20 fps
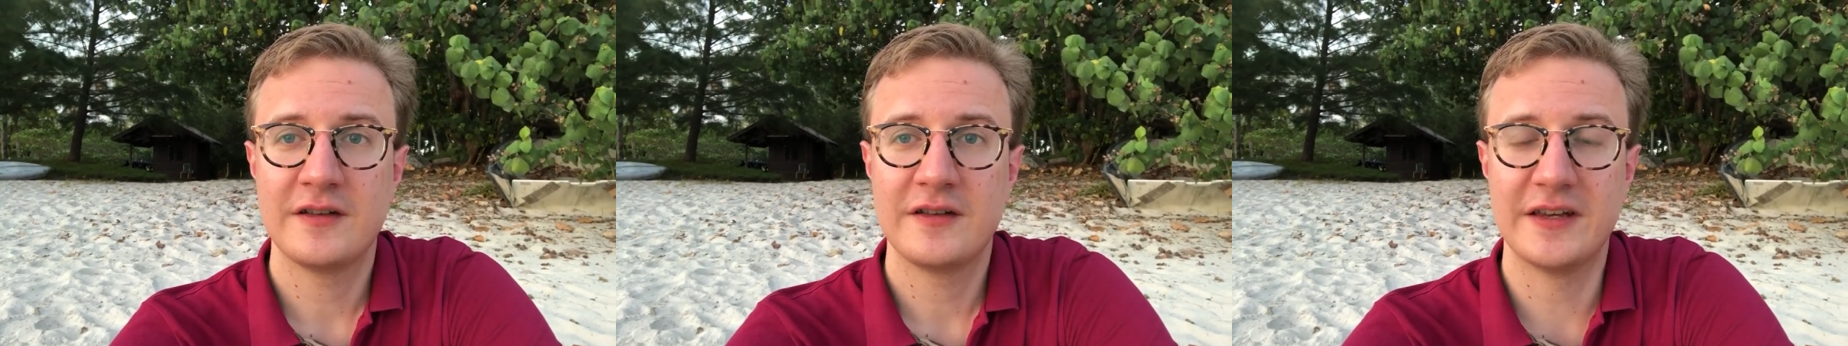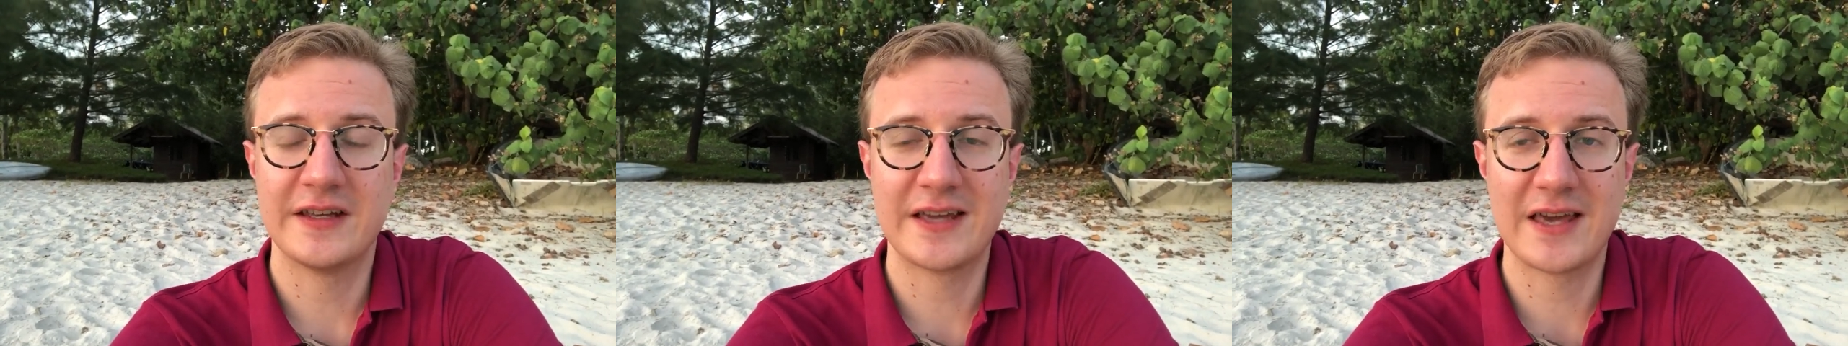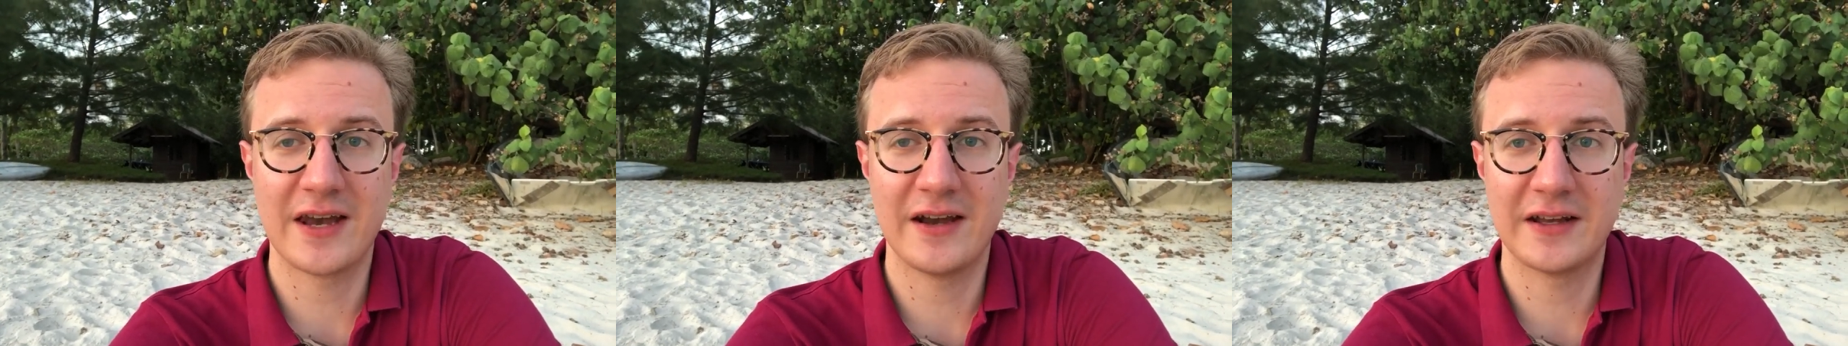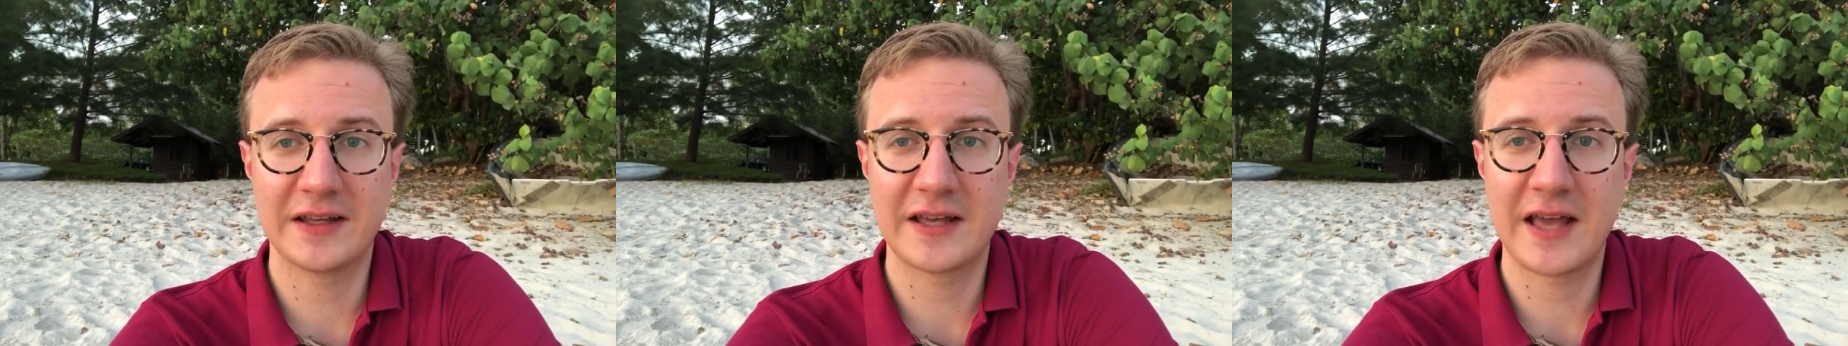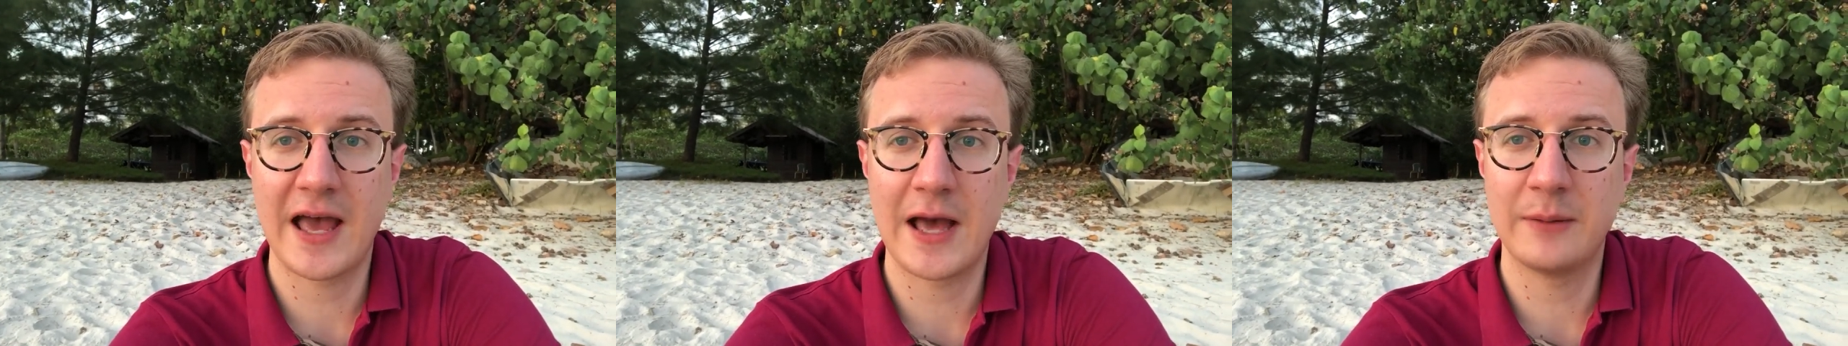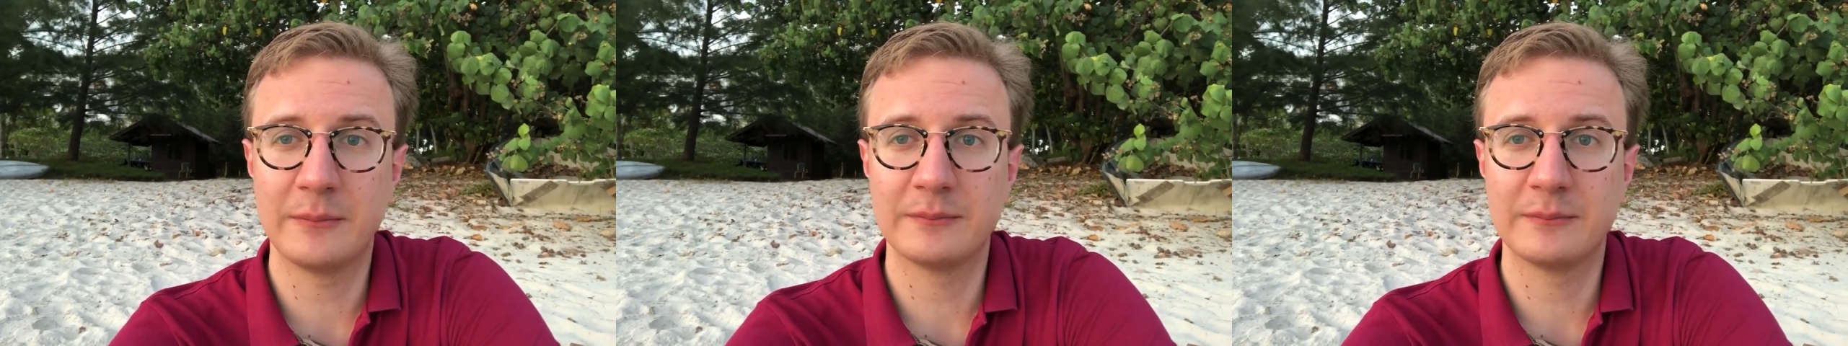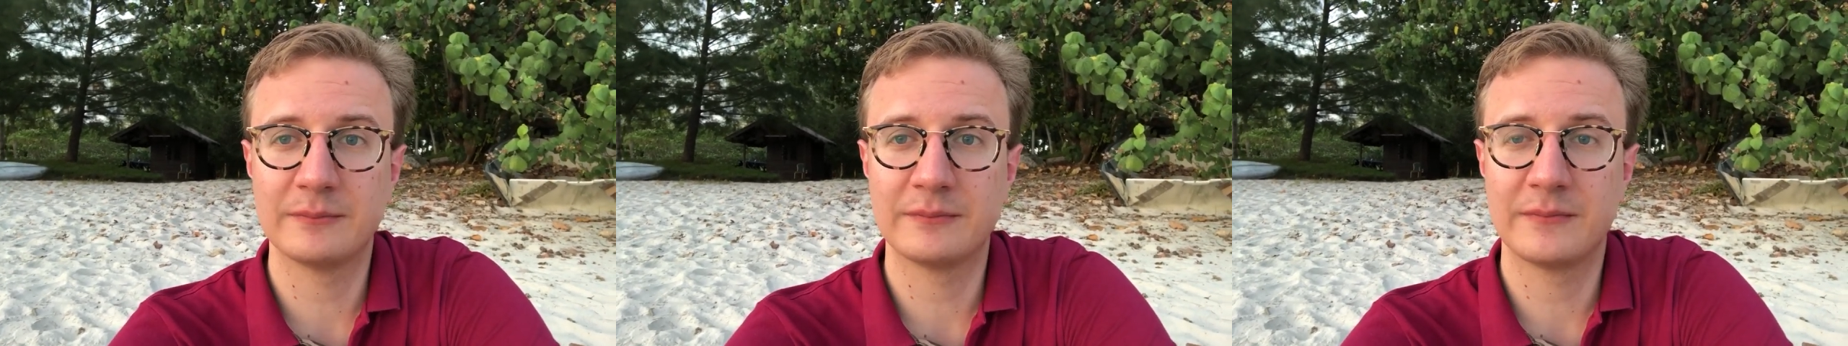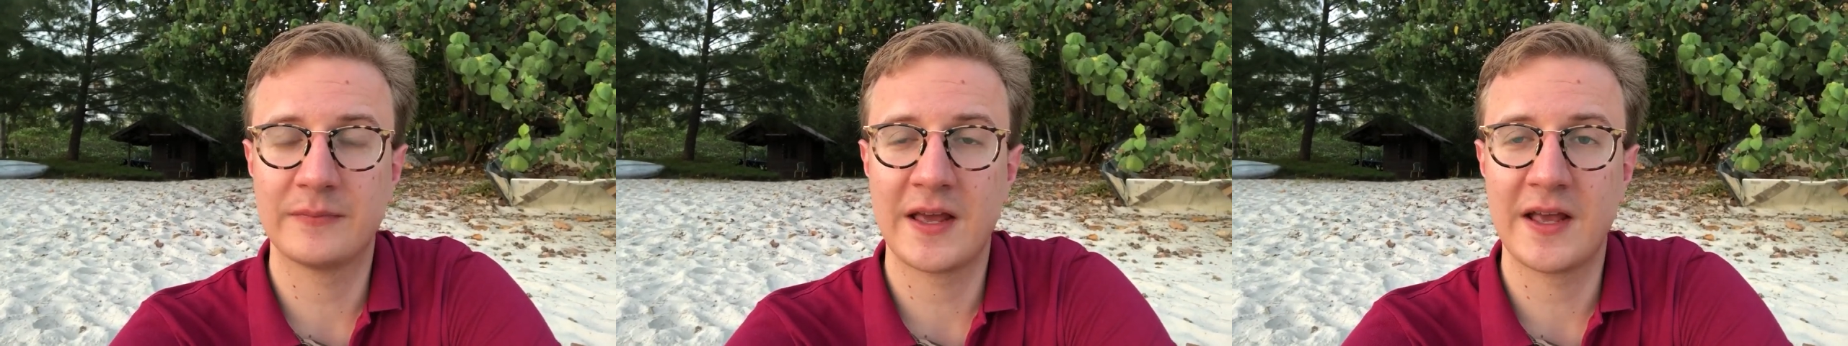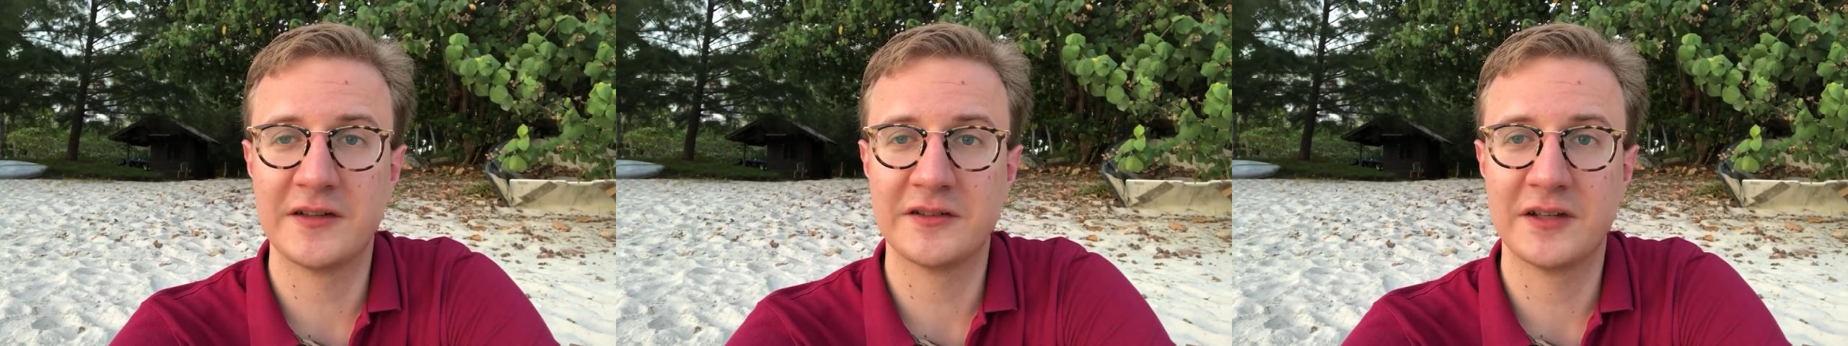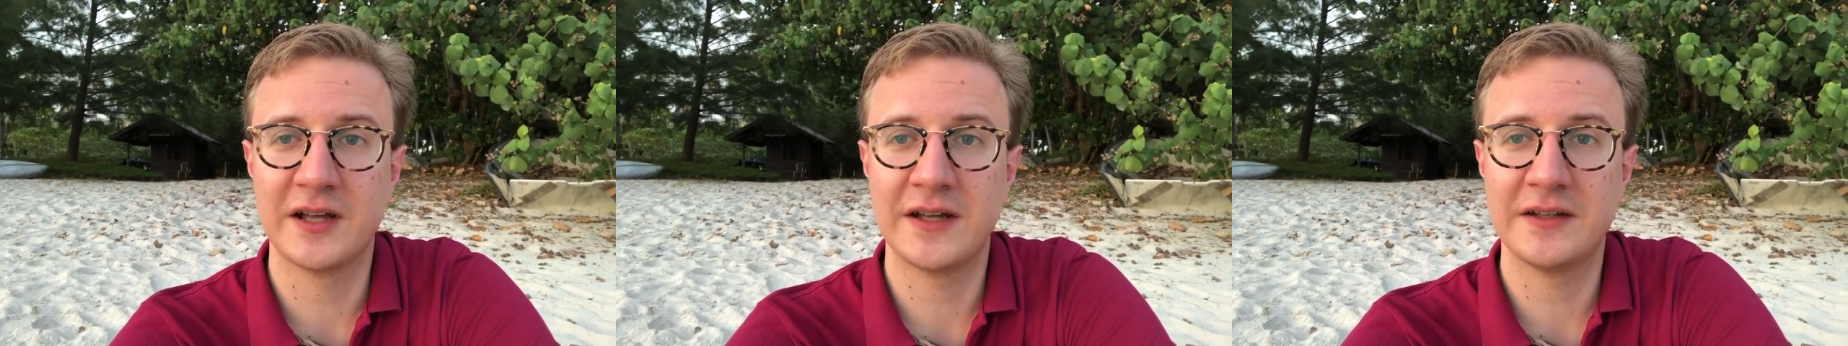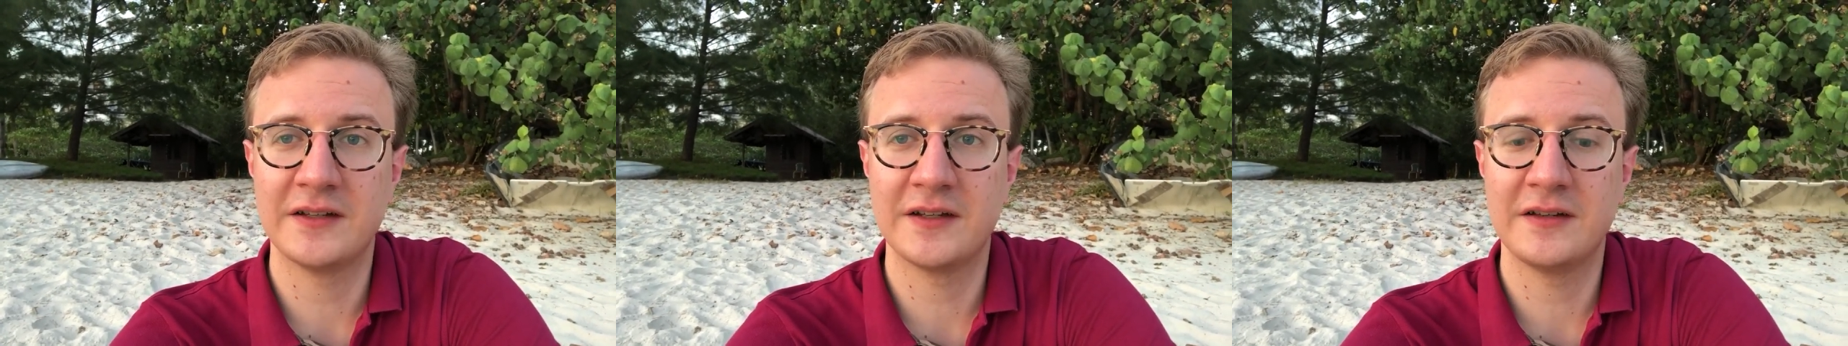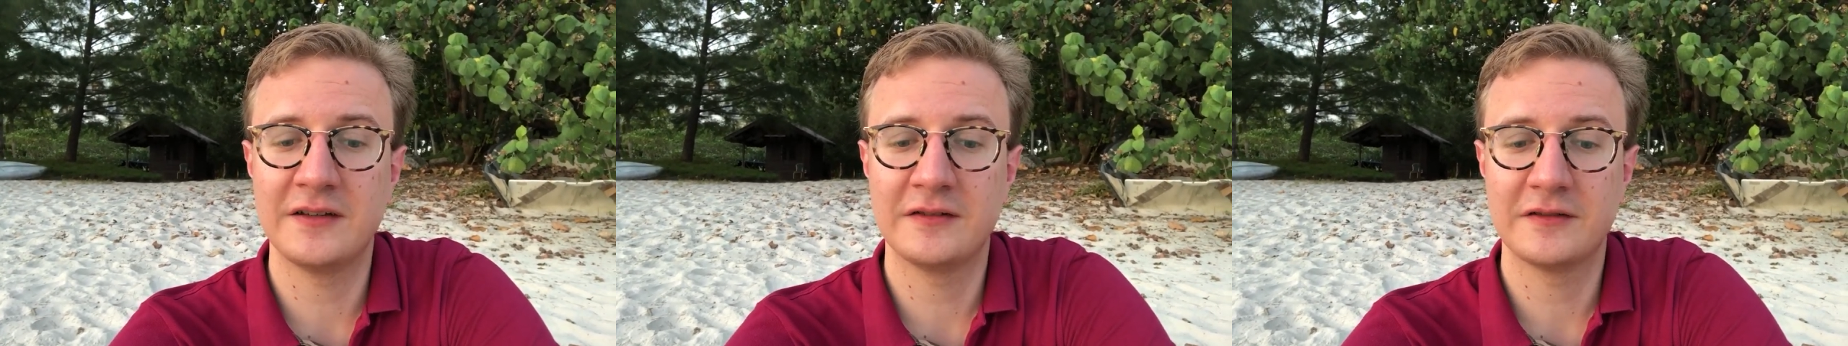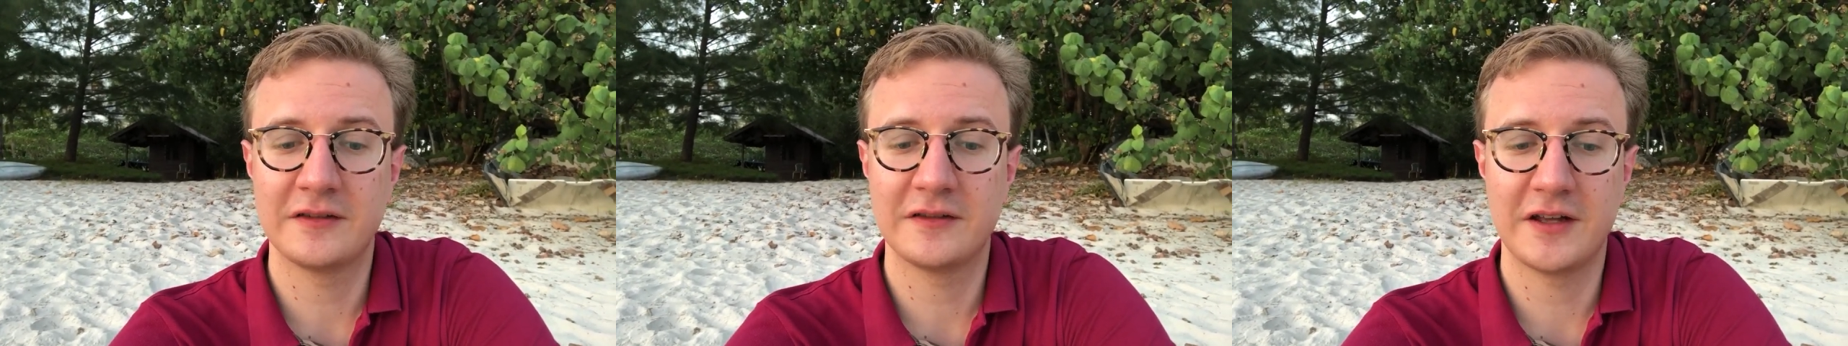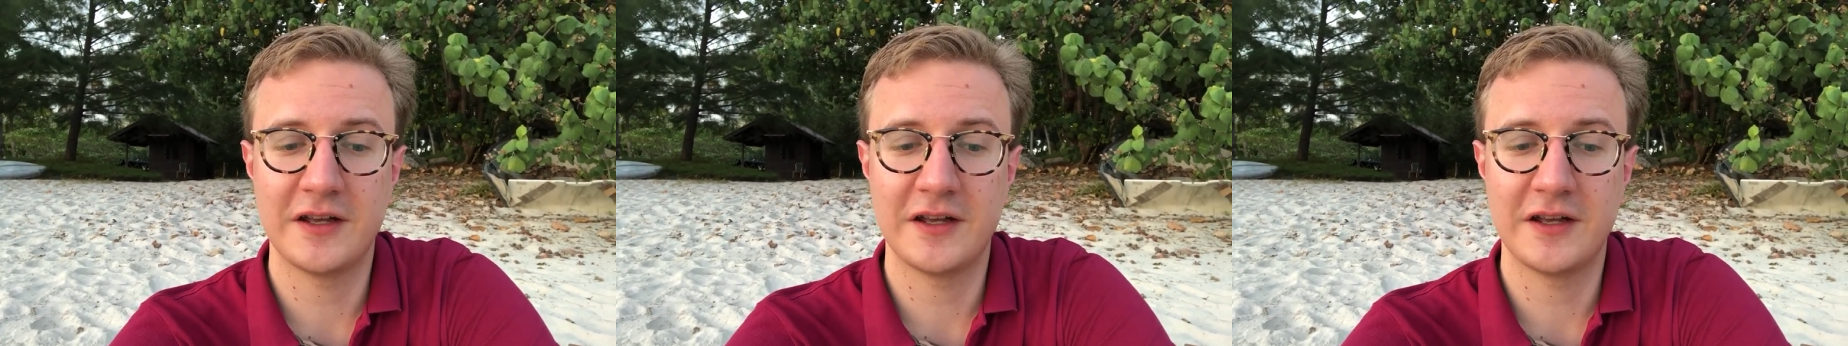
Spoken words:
you get an account, as I did,